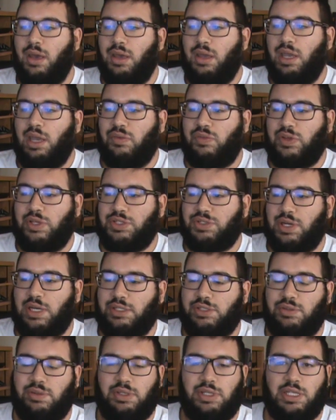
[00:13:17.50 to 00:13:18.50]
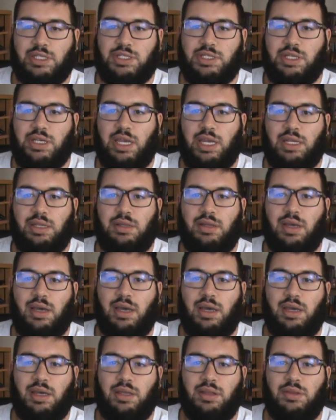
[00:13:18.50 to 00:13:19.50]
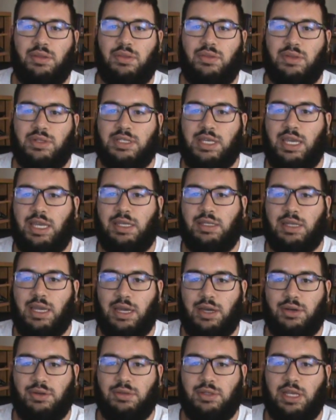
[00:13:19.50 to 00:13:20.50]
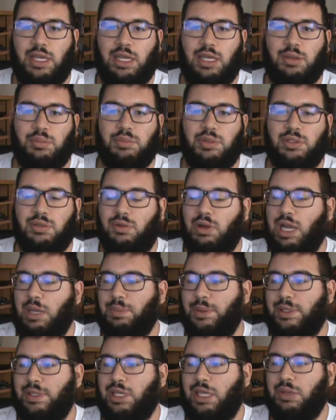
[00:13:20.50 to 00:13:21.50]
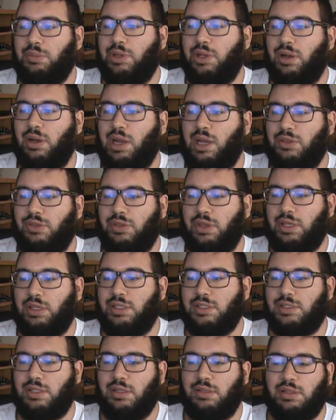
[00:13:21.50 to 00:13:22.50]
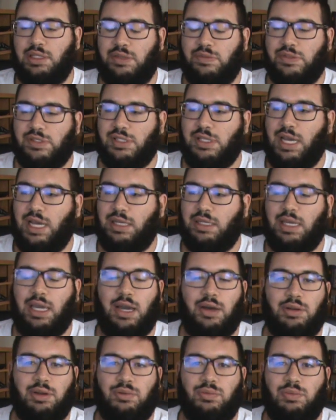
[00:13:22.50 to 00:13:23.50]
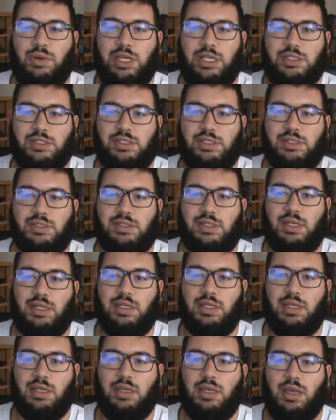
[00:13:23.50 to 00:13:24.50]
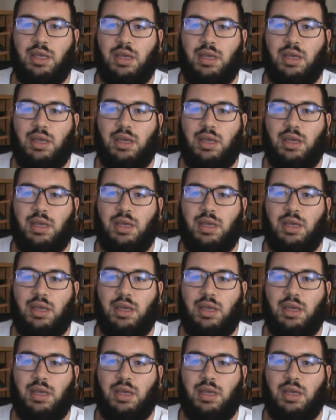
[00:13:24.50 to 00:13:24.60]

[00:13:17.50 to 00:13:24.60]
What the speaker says: if he tries to initiate the takedown game and grappling game here, I think he's going to leave his neck out, and Wade's just going to